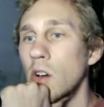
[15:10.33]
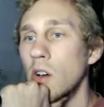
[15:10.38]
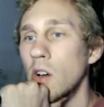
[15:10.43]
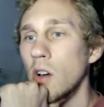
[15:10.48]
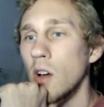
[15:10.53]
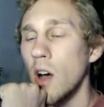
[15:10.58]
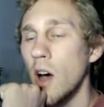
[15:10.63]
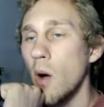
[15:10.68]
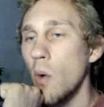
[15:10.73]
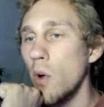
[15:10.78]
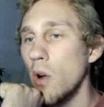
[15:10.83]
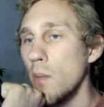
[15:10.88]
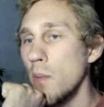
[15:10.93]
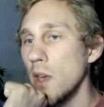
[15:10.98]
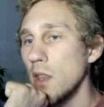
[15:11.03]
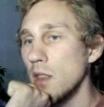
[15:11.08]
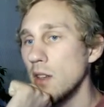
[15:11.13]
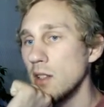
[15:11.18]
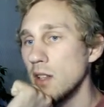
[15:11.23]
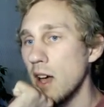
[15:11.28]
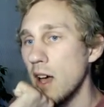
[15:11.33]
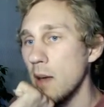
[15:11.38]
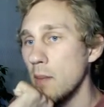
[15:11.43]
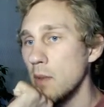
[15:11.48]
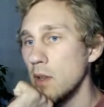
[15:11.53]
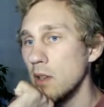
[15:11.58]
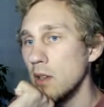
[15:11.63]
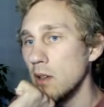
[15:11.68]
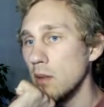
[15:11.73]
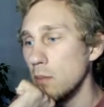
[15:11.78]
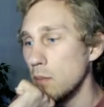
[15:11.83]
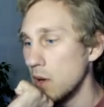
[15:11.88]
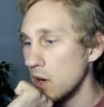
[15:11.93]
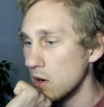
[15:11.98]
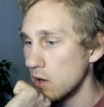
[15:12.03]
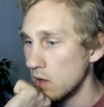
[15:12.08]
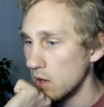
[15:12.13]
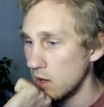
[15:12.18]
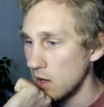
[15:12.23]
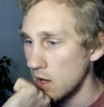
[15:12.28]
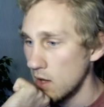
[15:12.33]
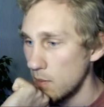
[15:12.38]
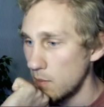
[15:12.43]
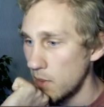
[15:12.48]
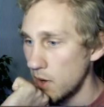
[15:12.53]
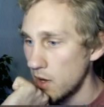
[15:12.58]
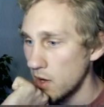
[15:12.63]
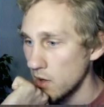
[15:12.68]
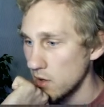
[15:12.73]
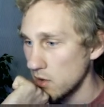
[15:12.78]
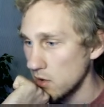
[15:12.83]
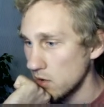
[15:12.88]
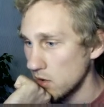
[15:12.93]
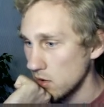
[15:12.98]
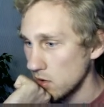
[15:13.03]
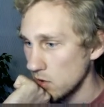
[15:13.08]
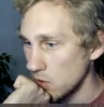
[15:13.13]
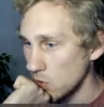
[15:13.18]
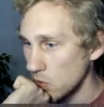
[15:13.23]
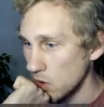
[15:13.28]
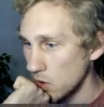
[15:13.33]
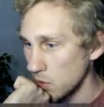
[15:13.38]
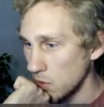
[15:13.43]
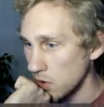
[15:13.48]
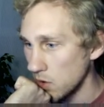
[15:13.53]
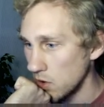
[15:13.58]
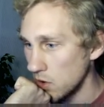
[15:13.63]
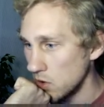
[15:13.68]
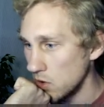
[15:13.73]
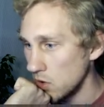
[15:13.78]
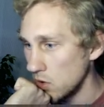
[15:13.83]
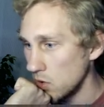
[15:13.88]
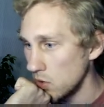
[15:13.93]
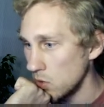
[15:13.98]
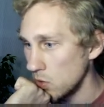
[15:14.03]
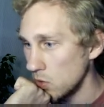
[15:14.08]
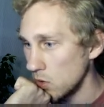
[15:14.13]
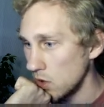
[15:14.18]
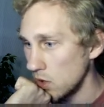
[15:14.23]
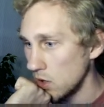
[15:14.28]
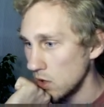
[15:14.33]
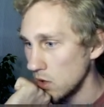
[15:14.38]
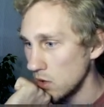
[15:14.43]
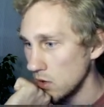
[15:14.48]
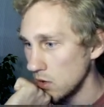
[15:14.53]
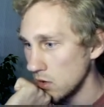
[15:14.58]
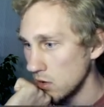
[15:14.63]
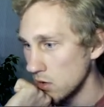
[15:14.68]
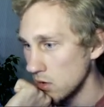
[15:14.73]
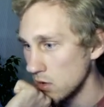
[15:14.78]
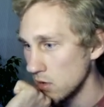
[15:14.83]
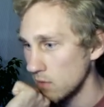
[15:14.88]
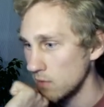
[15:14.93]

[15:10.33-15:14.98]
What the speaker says: I want to make the diamond bigger than the hitbox, so what I'm going to do is,